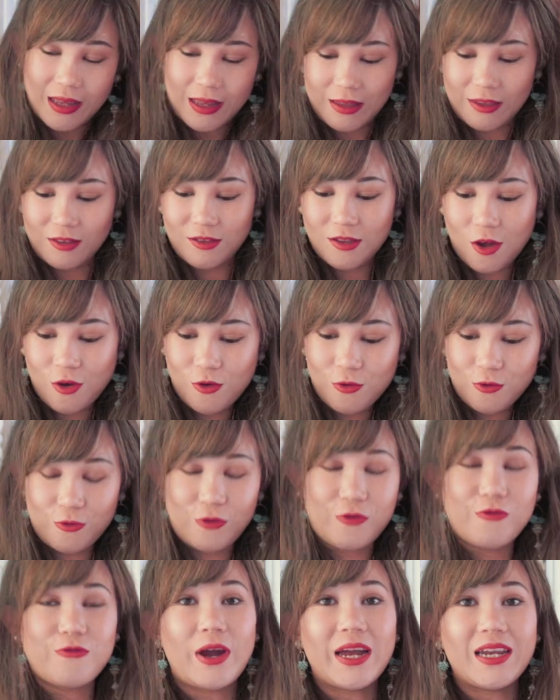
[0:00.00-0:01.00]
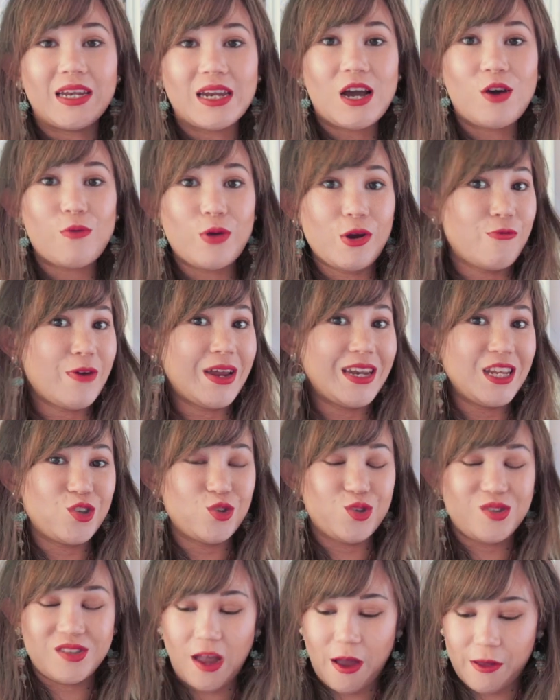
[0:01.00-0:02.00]
So right now we're ready to
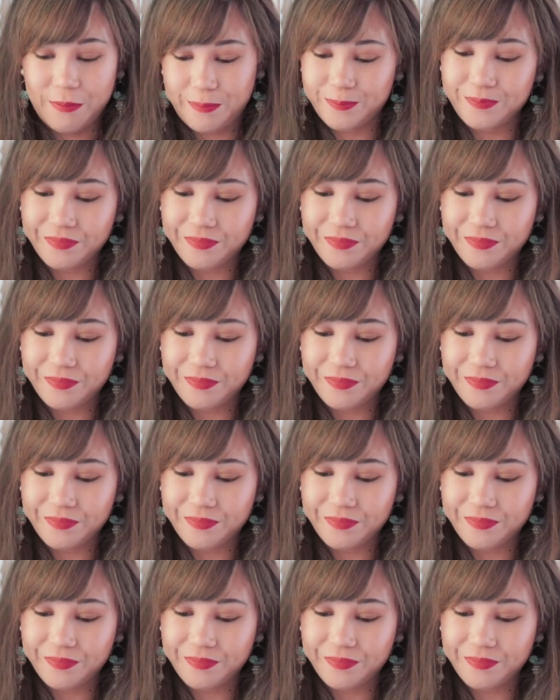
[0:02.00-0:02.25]
start.